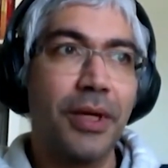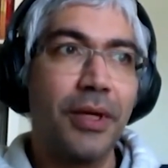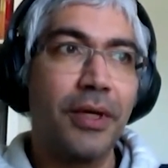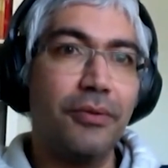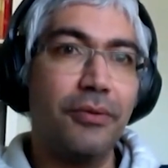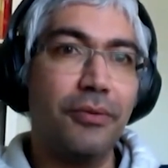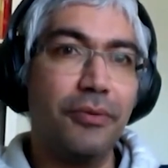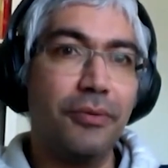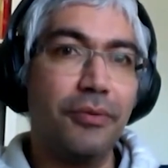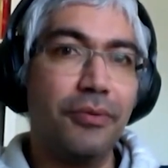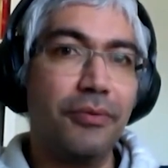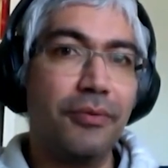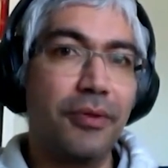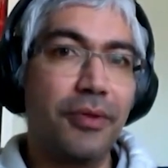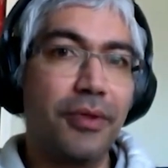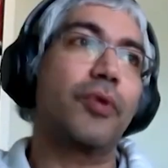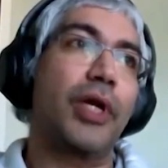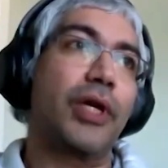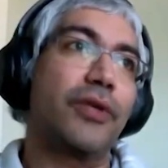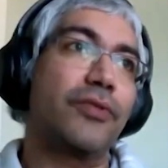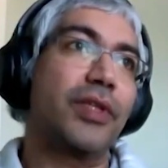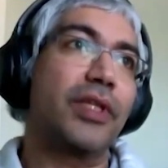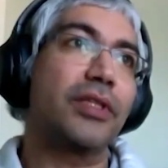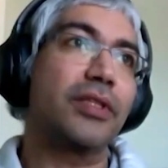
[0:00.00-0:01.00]
So
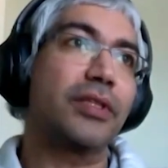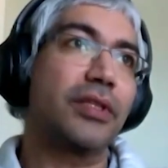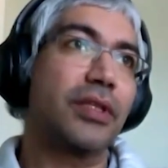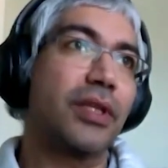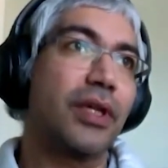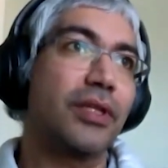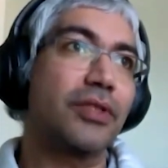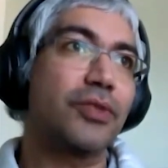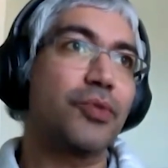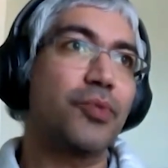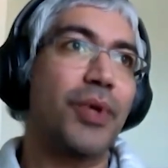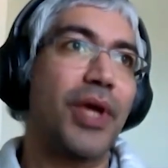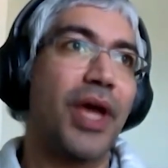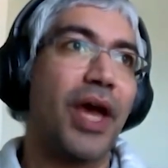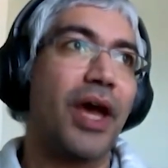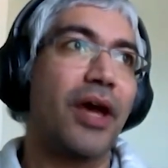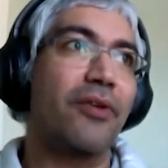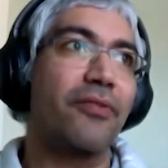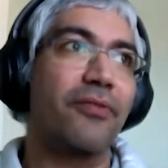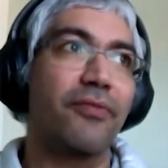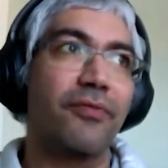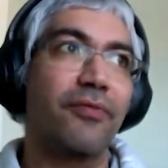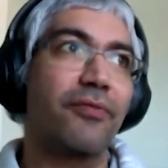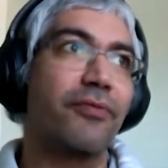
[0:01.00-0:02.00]
one of the things we
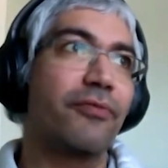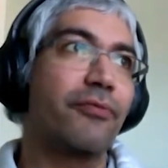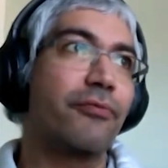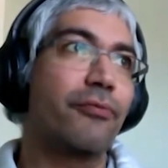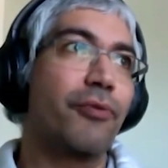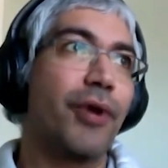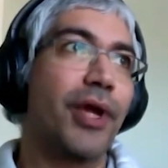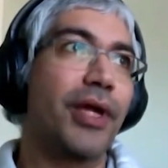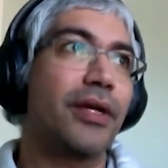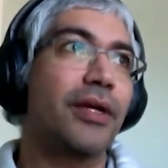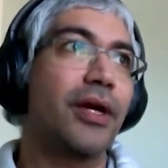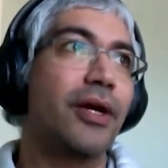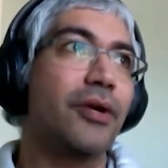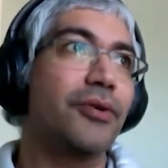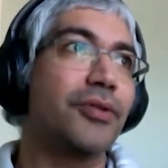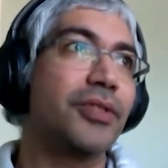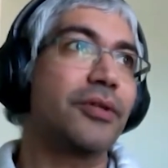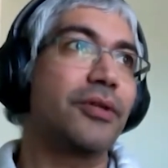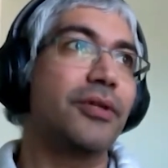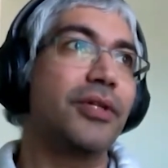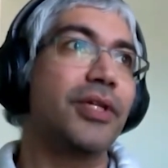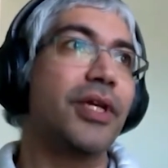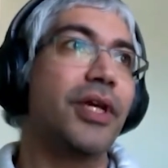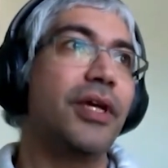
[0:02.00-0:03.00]
have right now
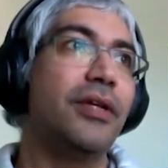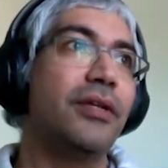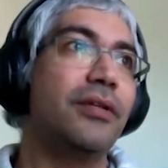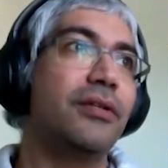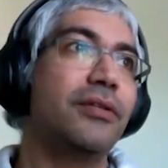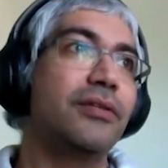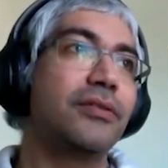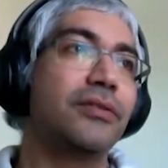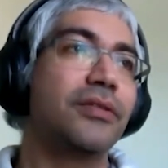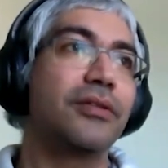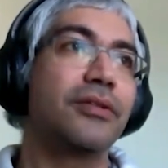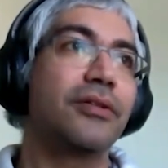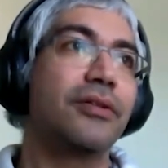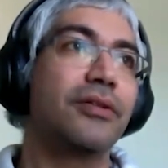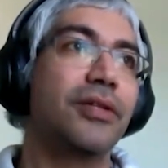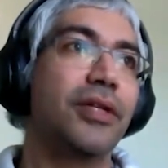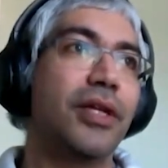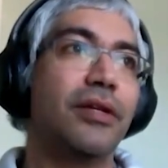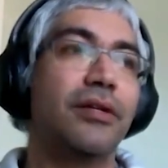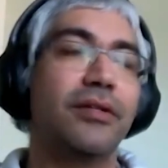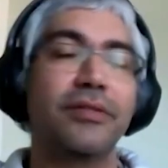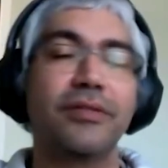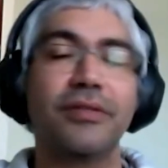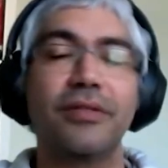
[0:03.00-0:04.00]
is containers, and
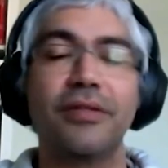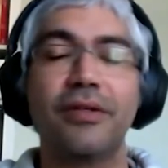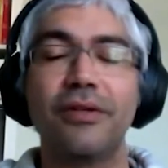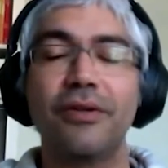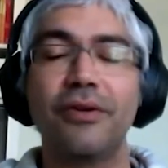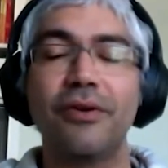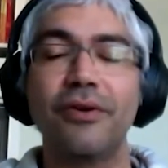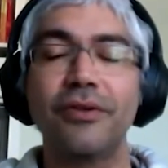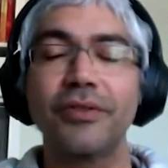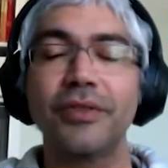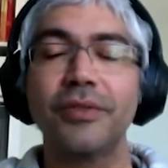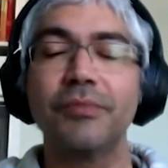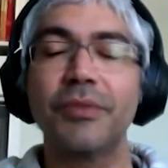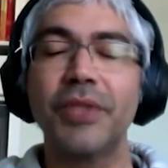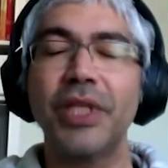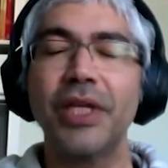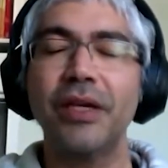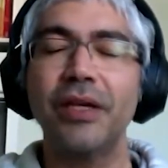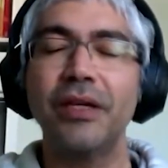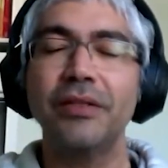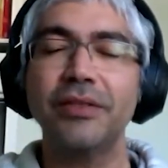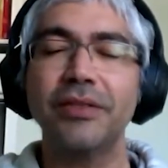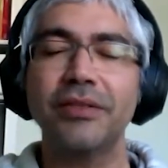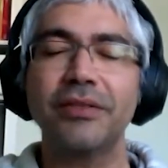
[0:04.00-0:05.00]
containers are an awesome
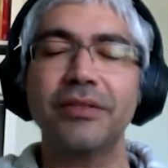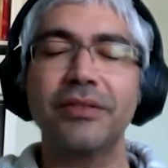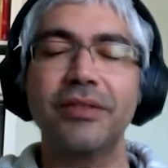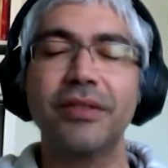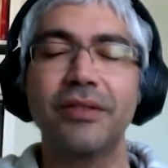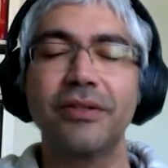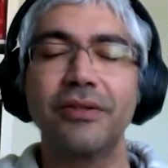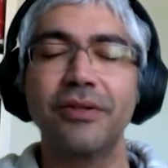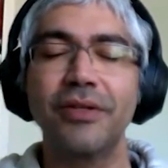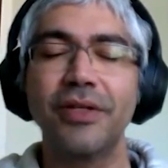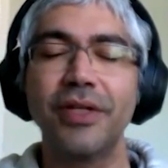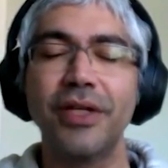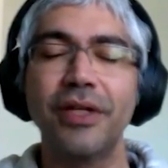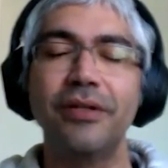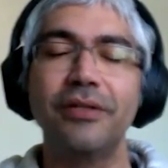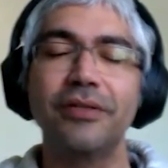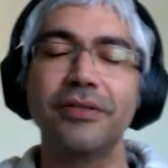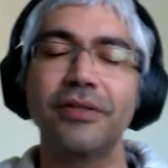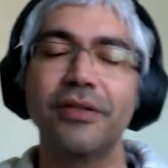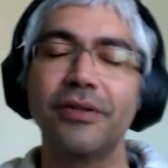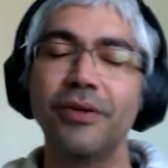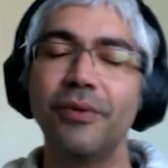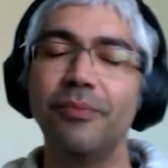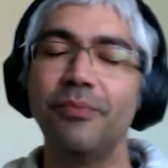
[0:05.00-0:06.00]
thing, just that
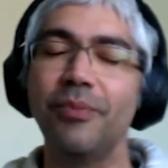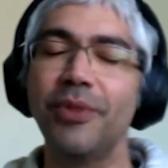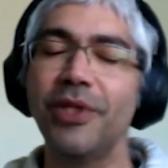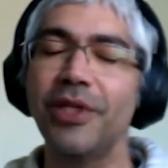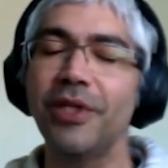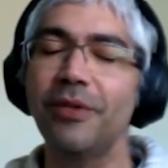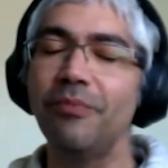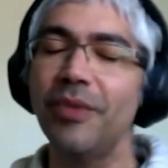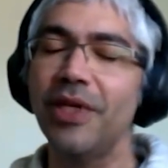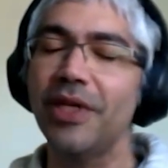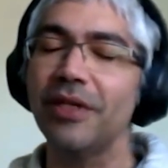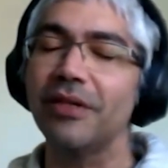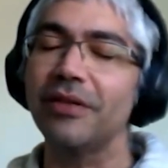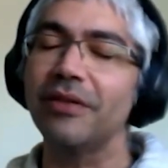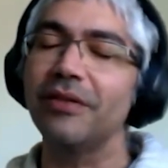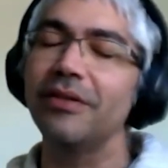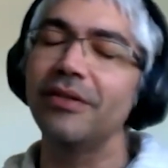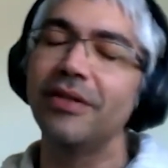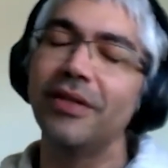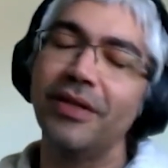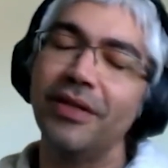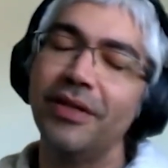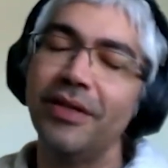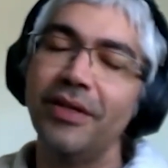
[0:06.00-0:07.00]
containers are a complete myth.
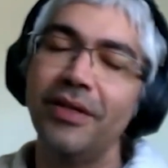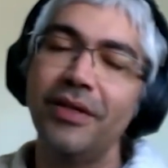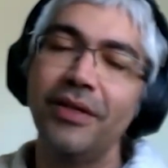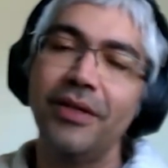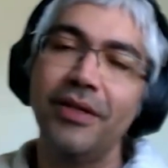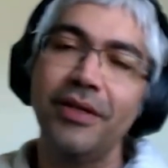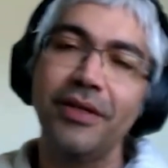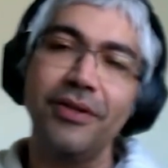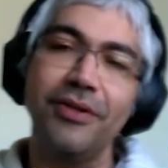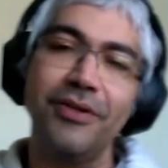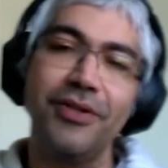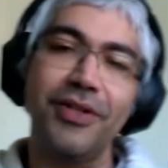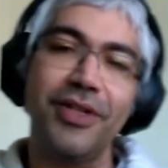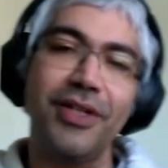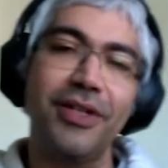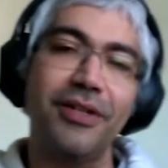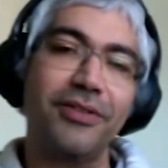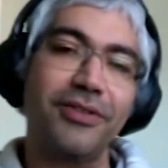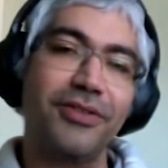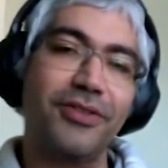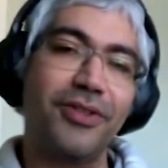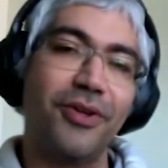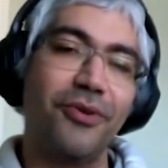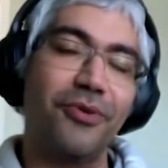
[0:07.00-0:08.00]

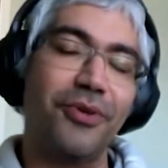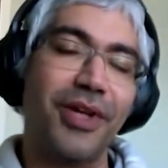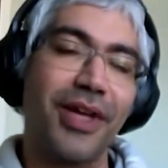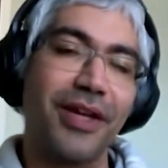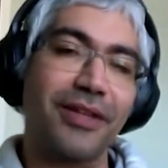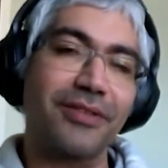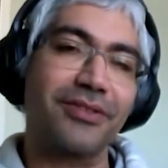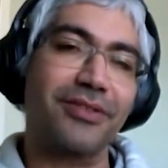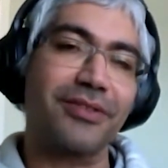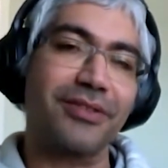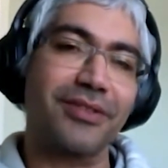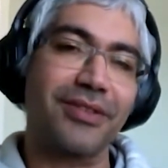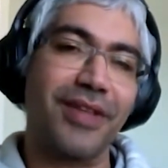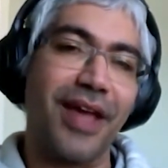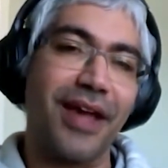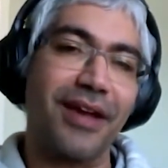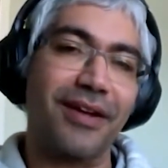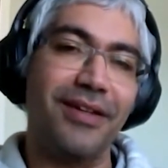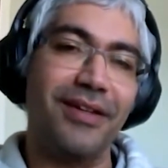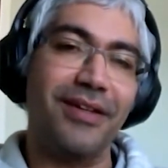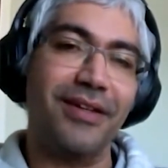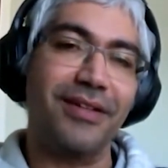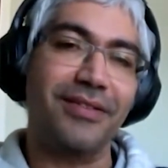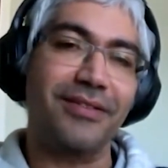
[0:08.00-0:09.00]
Containers don't
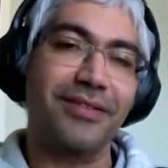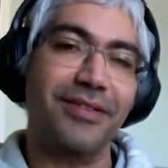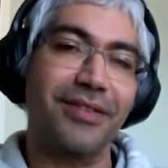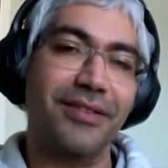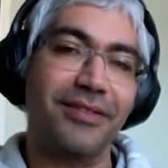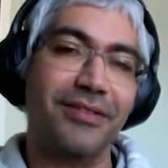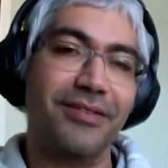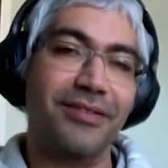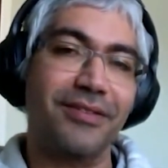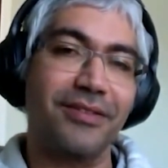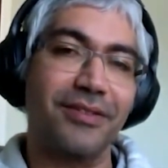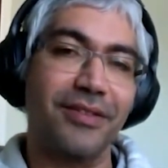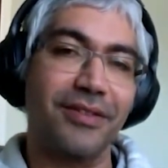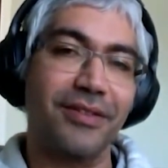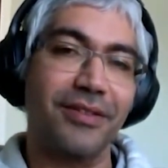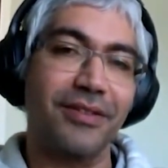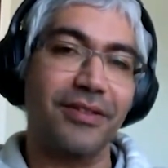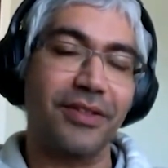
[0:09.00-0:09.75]
exactly exist.